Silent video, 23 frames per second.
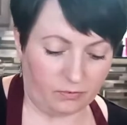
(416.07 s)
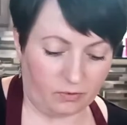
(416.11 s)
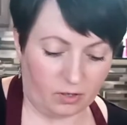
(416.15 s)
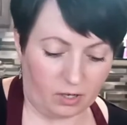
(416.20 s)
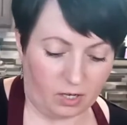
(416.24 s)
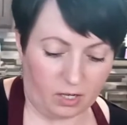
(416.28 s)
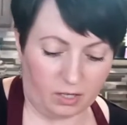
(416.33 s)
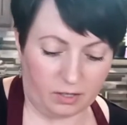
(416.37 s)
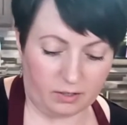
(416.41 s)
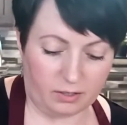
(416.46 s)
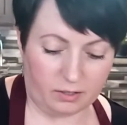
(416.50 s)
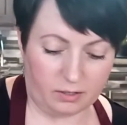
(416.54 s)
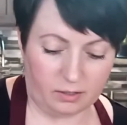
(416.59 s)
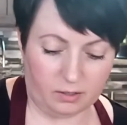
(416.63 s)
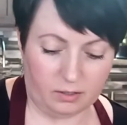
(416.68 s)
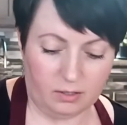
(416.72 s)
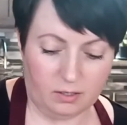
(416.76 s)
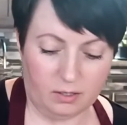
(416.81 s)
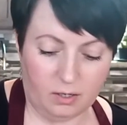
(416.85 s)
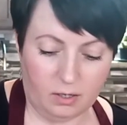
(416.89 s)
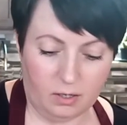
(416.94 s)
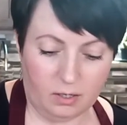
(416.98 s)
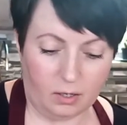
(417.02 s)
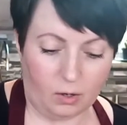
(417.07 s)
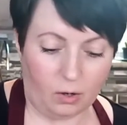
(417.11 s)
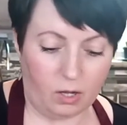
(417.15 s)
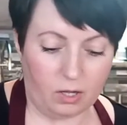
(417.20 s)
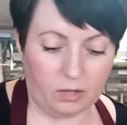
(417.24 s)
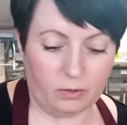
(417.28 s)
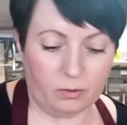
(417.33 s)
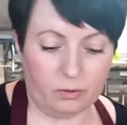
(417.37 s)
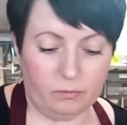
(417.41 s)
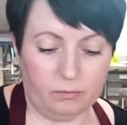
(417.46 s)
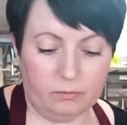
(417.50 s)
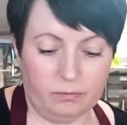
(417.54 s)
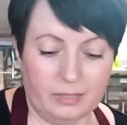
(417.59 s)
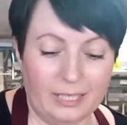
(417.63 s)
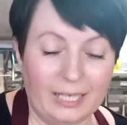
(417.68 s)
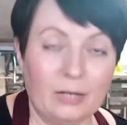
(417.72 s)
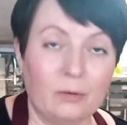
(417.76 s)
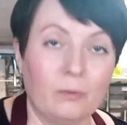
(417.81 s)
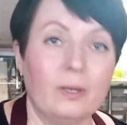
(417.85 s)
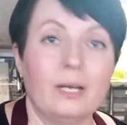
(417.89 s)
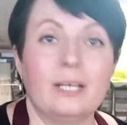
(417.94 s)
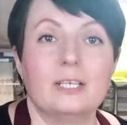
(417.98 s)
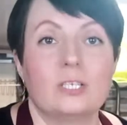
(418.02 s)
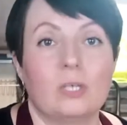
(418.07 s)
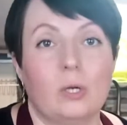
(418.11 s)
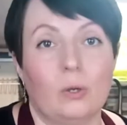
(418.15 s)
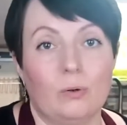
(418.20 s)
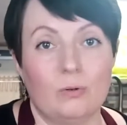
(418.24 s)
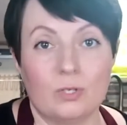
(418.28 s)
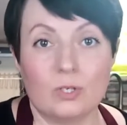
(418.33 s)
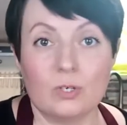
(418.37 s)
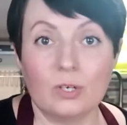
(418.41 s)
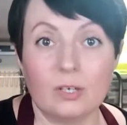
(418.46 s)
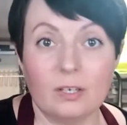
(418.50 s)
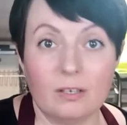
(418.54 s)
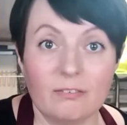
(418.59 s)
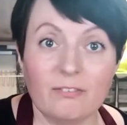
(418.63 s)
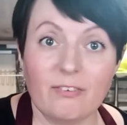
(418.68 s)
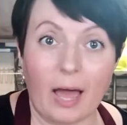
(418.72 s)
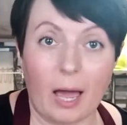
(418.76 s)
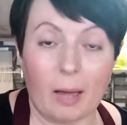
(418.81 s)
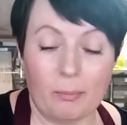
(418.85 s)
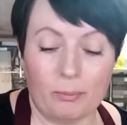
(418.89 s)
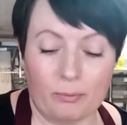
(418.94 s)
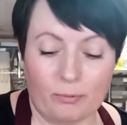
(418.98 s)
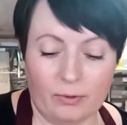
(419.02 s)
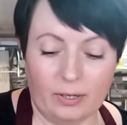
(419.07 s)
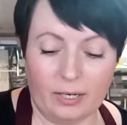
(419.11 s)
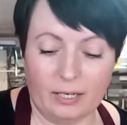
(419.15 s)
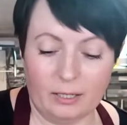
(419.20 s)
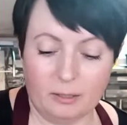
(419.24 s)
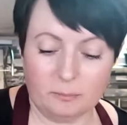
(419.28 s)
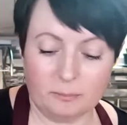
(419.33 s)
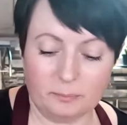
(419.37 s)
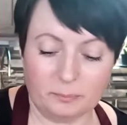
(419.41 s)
all the liquid is going to evaporate.